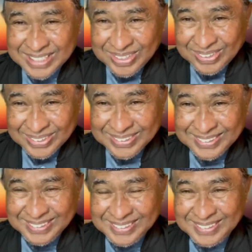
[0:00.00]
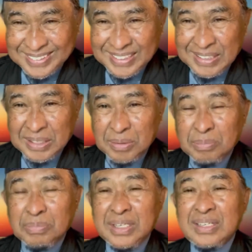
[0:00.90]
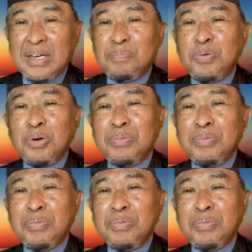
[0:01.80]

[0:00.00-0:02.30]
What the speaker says: clothes made a poor